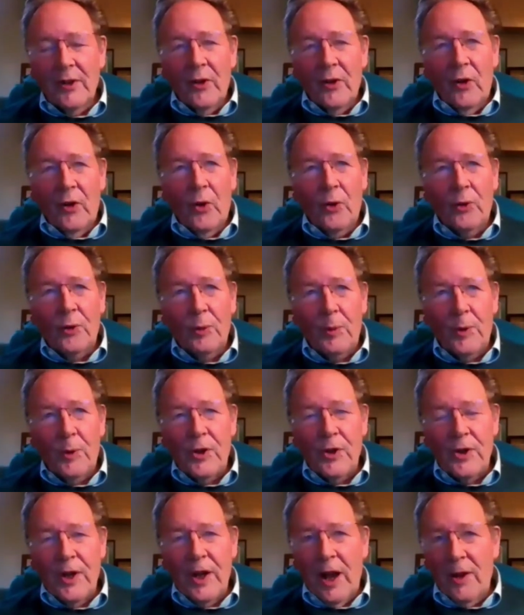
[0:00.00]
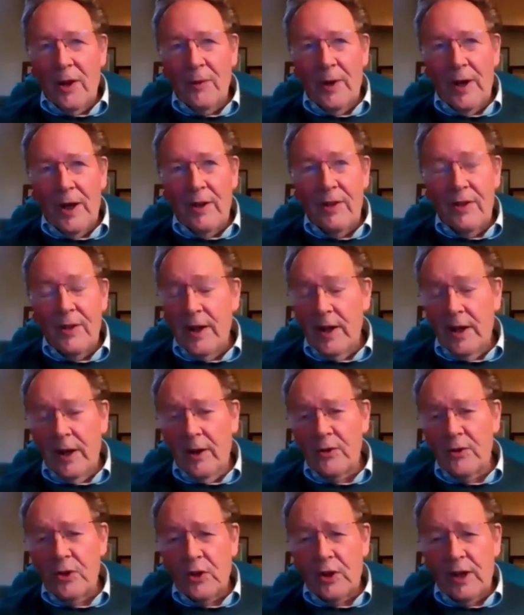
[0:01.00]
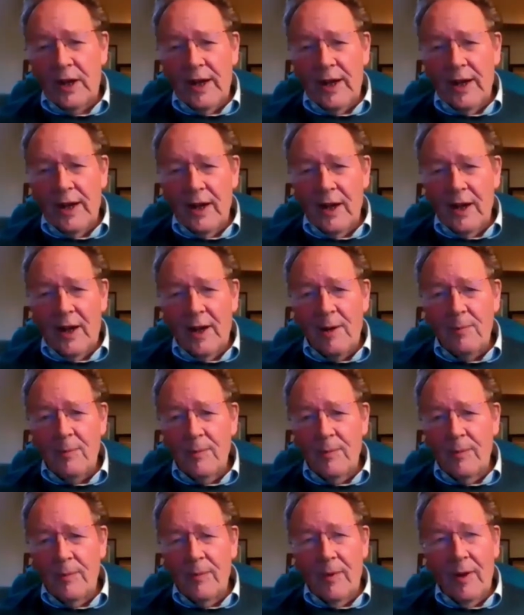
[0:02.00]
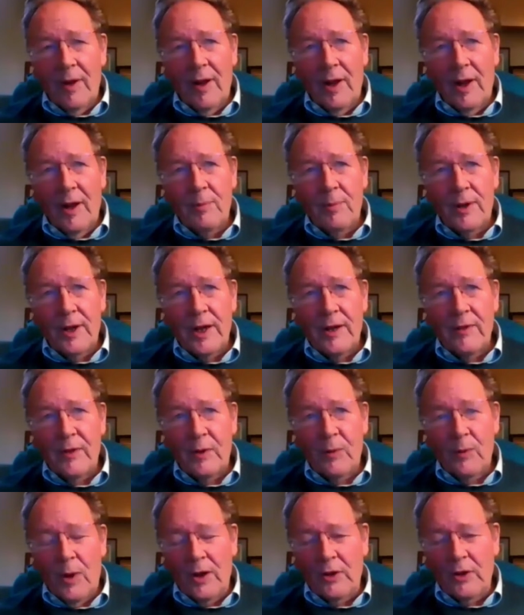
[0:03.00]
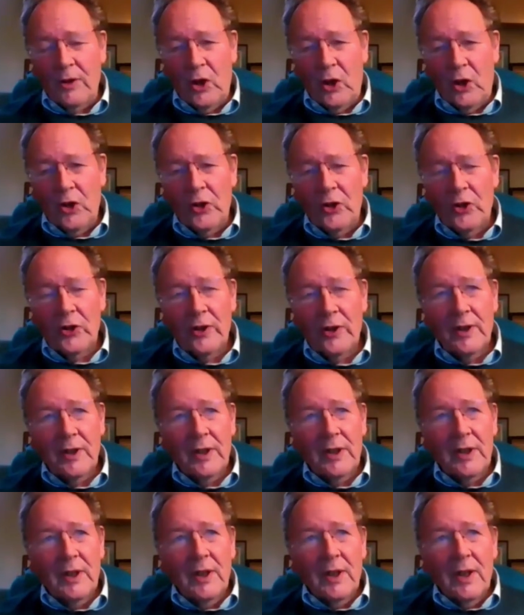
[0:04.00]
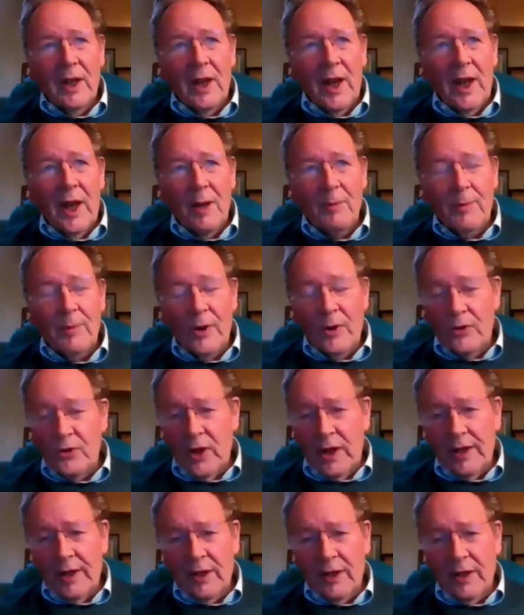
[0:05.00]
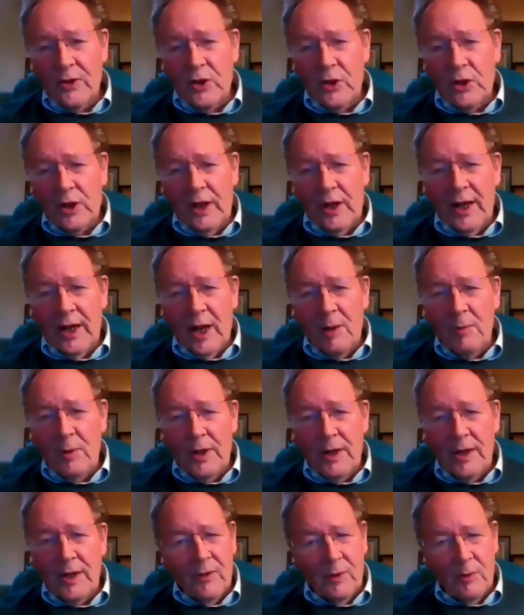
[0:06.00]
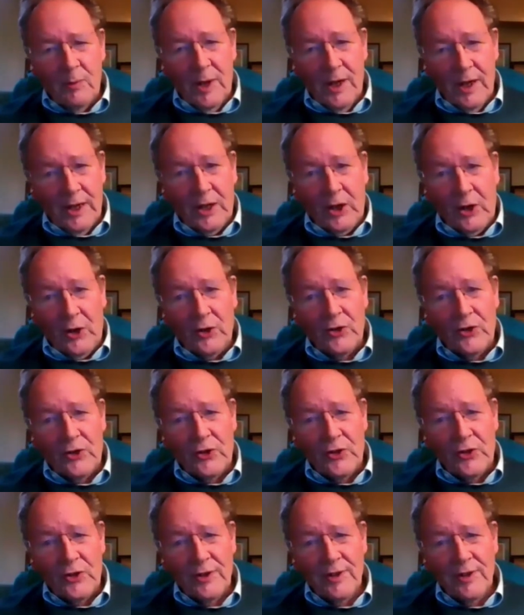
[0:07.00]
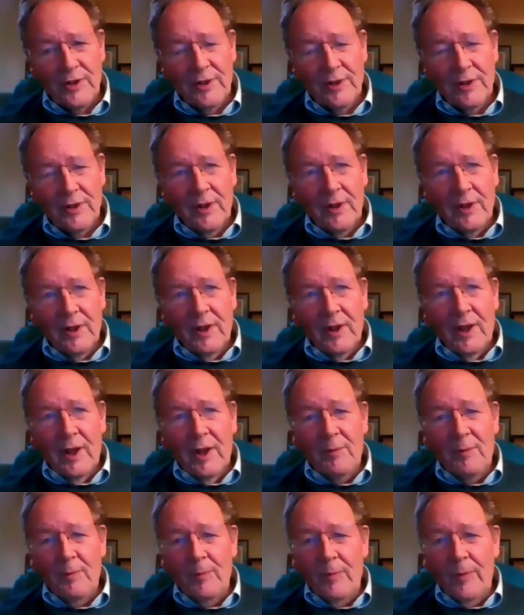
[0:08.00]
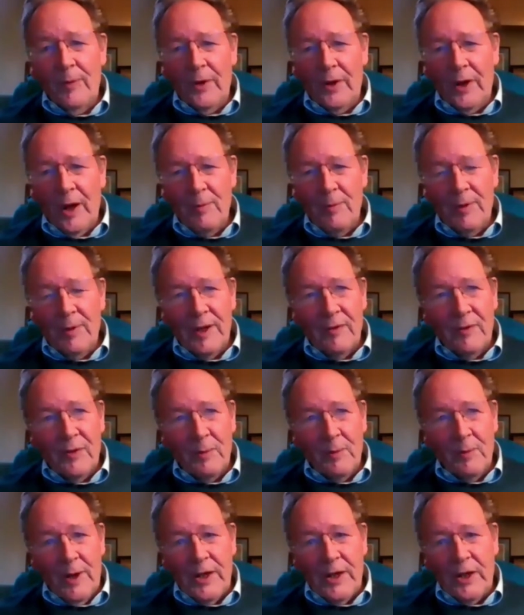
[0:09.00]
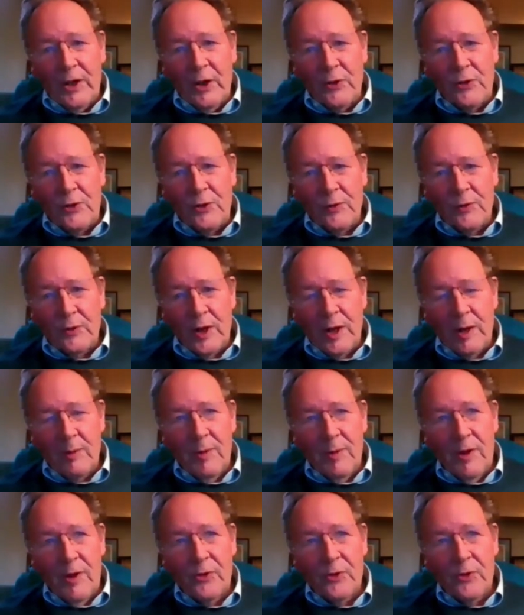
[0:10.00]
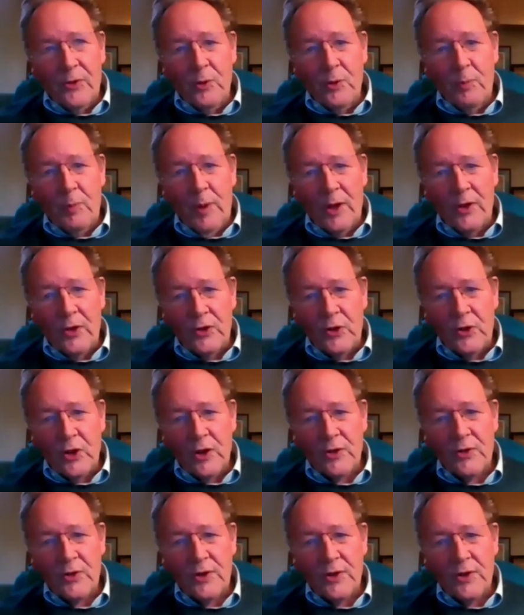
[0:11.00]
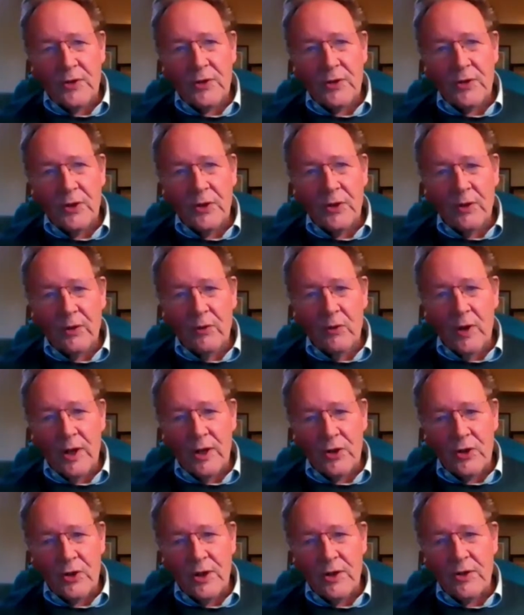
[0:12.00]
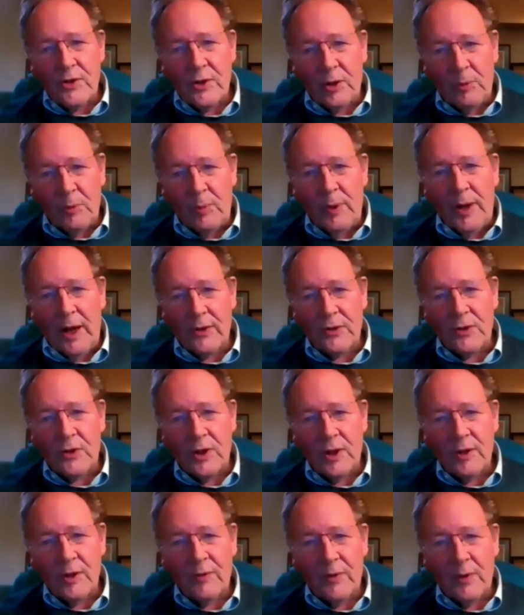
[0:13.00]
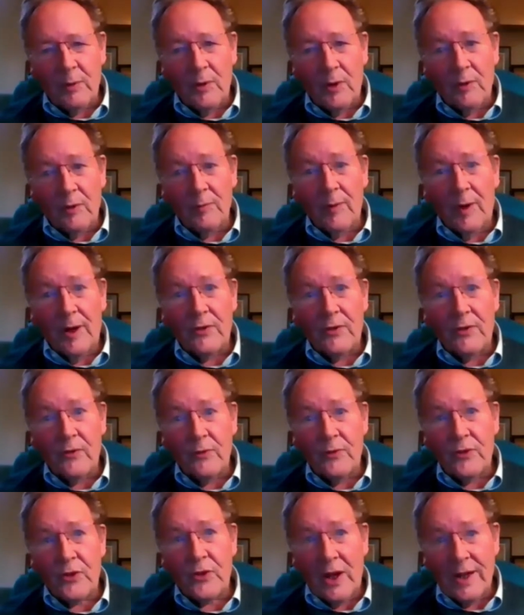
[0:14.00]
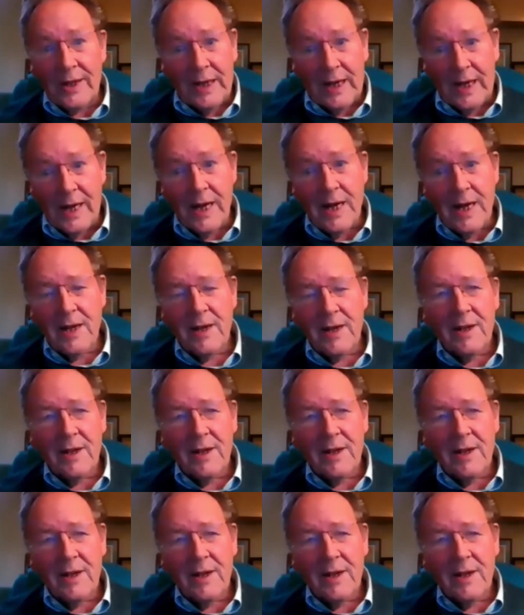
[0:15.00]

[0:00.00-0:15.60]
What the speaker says: Or to put it another way, theologically, I believe in one God, but psychologically, I believe in many gods. That I believe the many gods of Greek myth do better justice to the richness and complexity of my psyche.